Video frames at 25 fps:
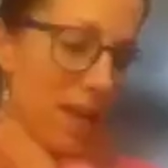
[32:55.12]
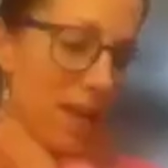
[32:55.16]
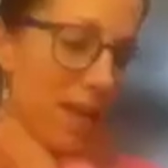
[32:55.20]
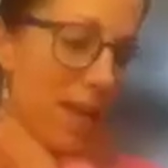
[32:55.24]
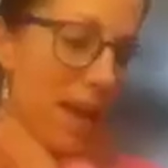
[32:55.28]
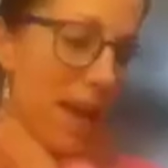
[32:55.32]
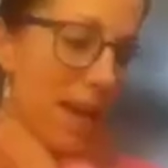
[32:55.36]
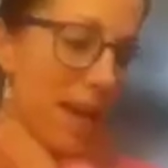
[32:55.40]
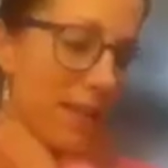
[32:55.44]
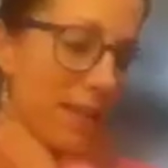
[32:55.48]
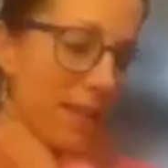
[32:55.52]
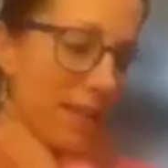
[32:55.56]

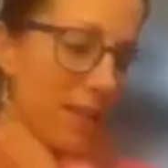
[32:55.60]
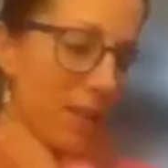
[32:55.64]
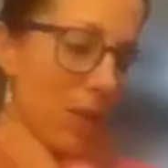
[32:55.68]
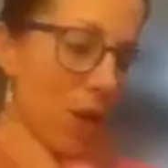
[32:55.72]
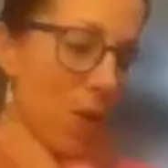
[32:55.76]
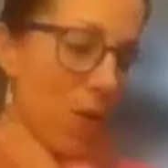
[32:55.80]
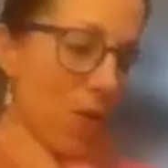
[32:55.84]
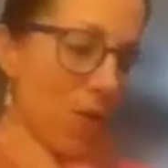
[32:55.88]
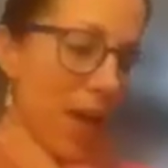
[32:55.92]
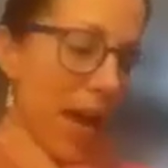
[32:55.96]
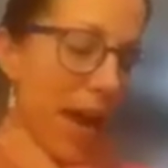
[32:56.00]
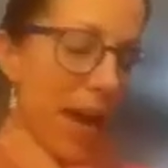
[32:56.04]
Yes.
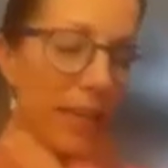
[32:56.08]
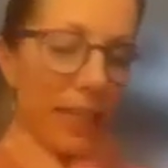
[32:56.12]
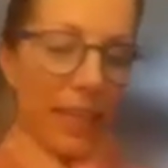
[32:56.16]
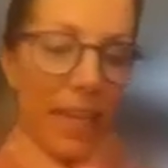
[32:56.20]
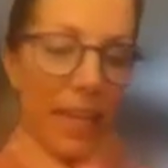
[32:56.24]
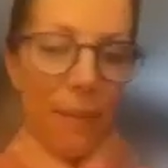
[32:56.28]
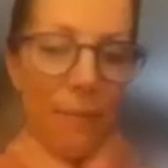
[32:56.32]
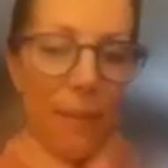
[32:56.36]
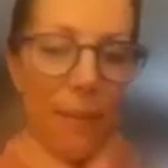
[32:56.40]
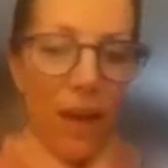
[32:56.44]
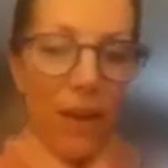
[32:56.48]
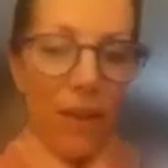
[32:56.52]
So that
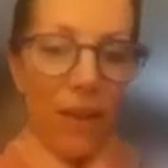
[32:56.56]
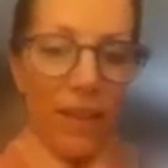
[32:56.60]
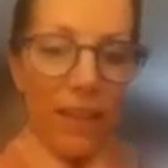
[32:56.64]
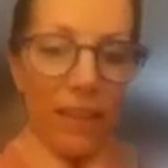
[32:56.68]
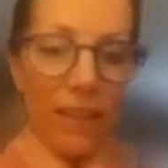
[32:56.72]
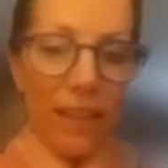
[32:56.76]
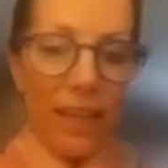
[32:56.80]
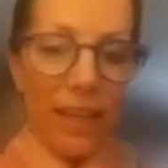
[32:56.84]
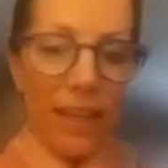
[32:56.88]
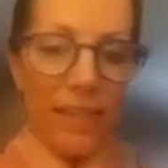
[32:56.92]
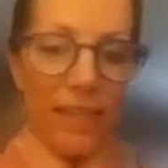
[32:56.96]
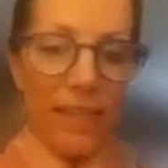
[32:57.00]
came out in the
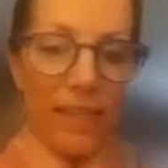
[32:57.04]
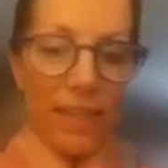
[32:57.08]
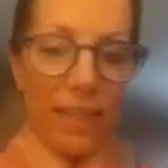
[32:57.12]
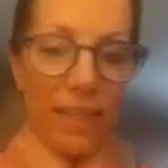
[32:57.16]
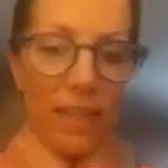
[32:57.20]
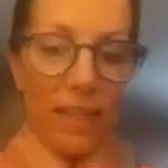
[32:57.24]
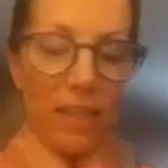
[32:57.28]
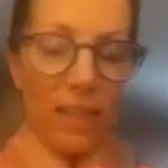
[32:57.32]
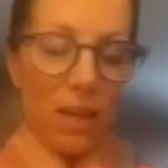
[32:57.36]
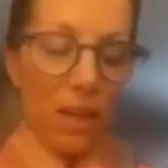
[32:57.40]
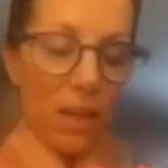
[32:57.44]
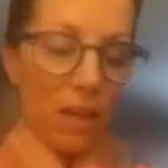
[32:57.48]

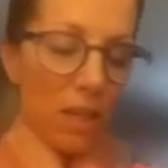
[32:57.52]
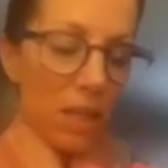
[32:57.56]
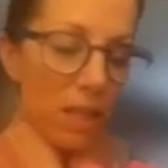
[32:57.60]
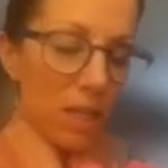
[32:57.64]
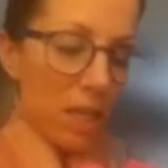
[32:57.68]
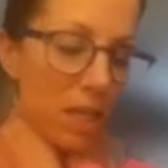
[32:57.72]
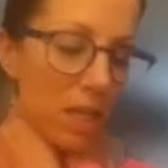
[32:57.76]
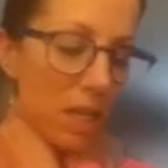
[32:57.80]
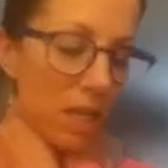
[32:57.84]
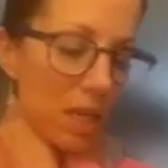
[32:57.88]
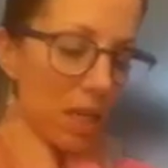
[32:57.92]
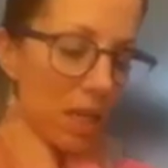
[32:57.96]
Lancet
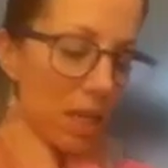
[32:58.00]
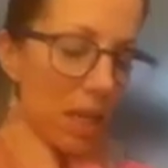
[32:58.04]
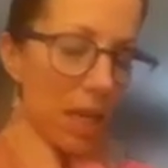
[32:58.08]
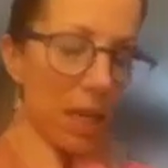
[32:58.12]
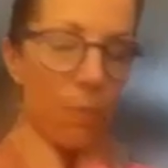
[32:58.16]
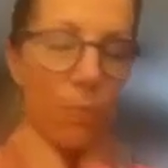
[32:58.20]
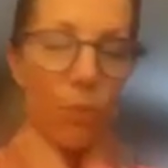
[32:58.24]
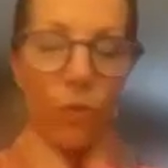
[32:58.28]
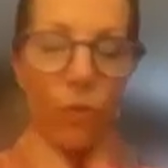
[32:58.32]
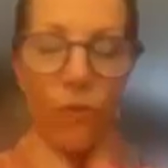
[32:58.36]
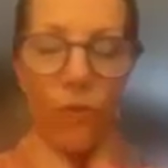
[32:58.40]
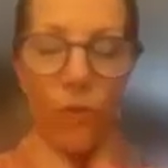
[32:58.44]
on
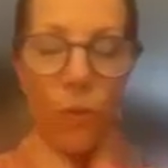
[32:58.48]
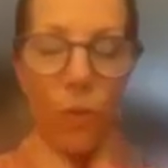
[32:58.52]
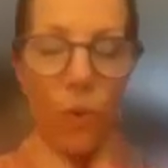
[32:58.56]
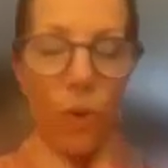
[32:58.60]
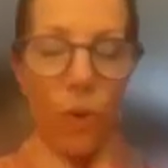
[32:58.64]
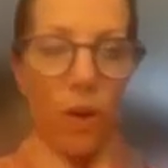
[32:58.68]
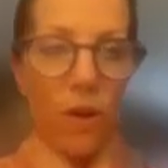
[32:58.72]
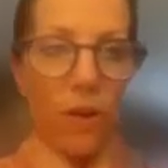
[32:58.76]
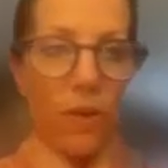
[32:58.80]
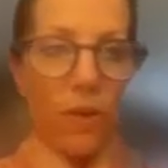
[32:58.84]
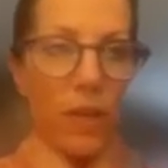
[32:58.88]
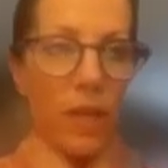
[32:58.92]
April
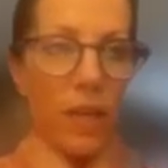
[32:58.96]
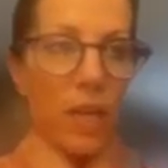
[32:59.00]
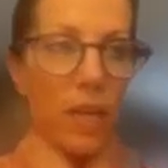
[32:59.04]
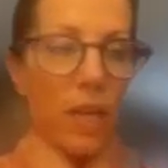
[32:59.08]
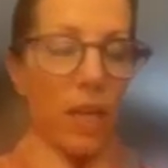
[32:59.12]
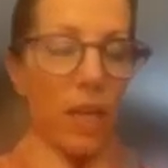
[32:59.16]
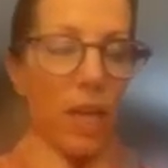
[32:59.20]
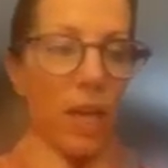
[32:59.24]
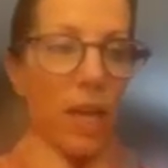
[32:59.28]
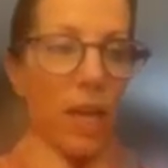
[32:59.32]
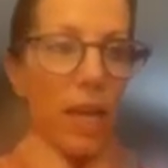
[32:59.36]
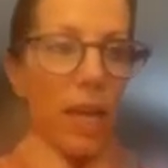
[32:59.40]
4th.
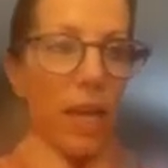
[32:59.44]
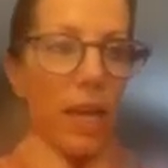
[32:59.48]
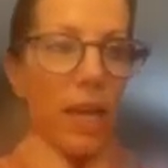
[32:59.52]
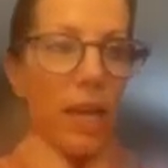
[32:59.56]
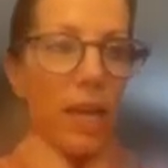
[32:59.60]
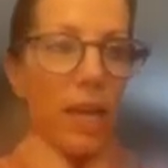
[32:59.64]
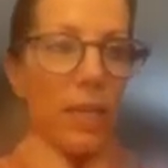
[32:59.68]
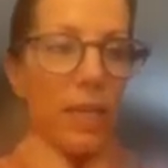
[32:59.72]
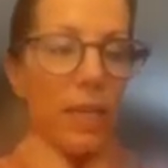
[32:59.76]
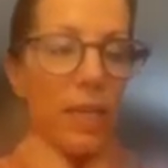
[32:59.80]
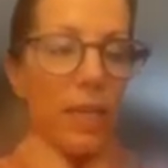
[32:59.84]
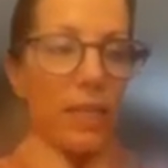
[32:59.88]

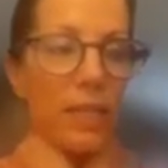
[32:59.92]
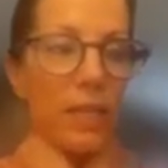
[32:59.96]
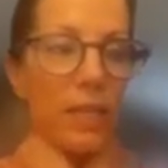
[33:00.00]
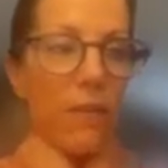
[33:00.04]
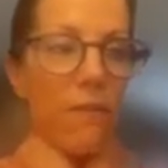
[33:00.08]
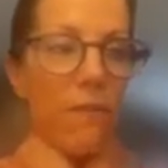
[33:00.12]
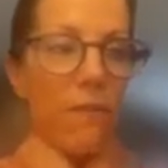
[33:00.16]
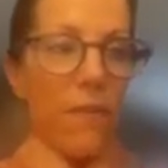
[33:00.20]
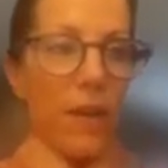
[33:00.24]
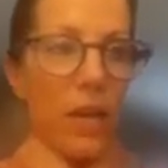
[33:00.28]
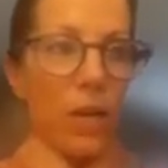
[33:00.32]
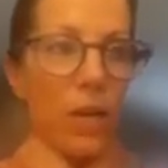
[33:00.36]
And it's
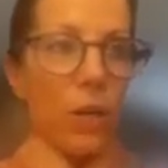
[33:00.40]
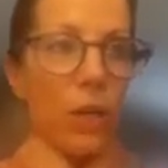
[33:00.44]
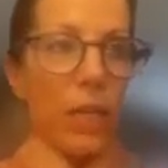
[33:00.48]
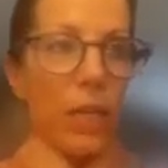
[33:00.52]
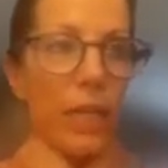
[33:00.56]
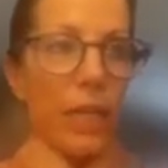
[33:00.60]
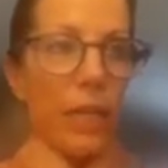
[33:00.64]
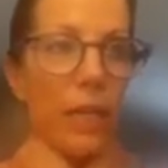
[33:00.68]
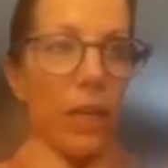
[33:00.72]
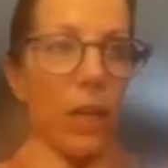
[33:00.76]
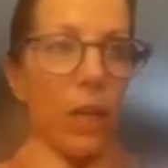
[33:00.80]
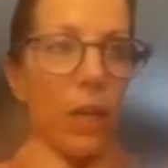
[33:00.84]
a
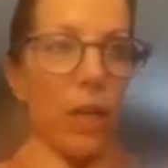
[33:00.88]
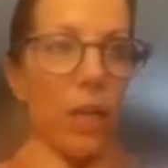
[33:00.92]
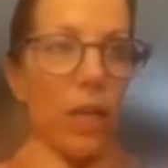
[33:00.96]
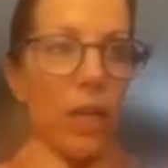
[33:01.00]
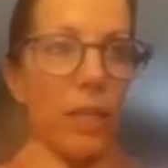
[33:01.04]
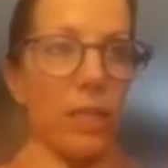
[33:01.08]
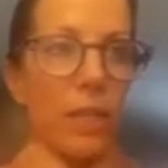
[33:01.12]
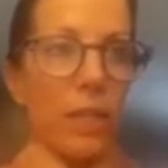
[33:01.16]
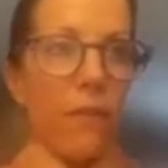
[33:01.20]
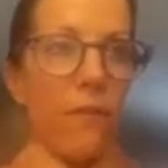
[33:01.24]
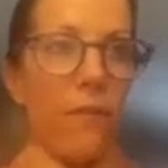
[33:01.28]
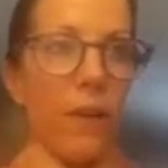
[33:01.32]
very
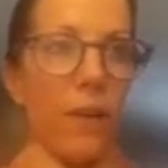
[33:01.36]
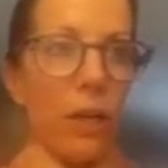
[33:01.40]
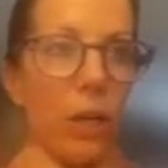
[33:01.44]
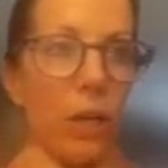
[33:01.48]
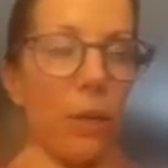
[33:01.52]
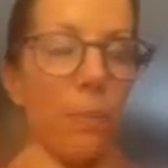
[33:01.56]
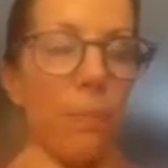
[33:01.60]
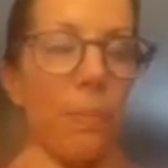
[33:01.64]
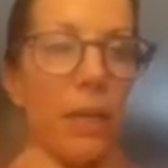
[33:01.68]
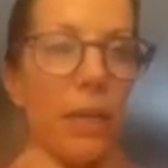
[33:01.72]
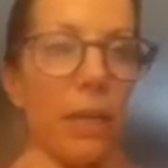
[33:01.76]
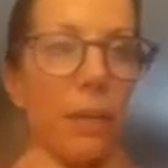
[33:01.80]

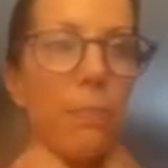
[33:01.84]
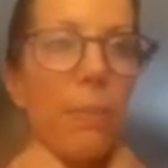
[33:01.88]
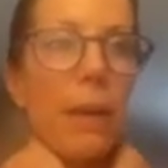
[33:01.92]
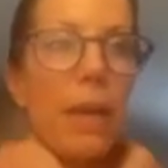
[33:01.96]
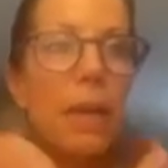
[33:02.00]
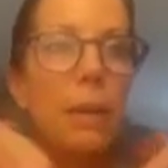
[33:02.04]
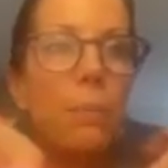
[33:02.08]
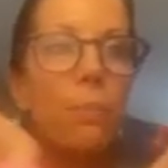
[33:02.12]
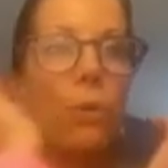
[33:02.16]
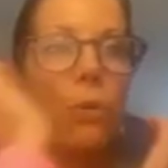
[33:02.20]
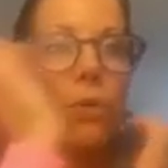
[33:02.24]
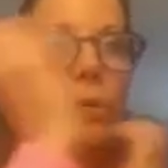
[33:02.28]
big
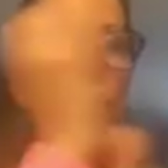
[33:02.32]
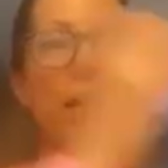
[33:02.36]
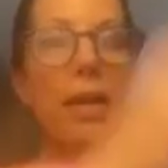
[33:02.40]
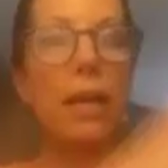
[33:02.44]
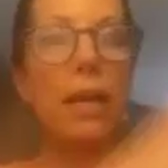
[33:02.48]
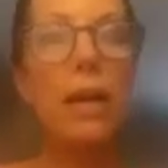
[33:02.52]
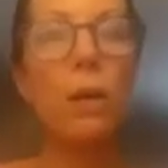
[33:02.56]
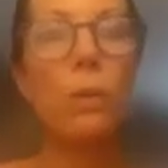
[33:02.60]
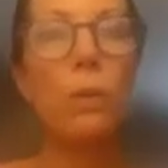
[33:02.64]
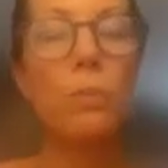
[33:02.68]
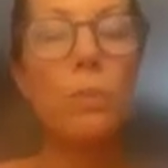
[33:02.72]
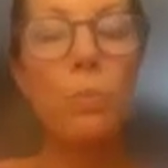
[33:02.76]
paper that
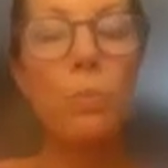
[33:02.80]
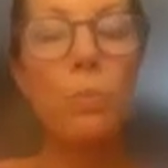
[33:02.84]
helps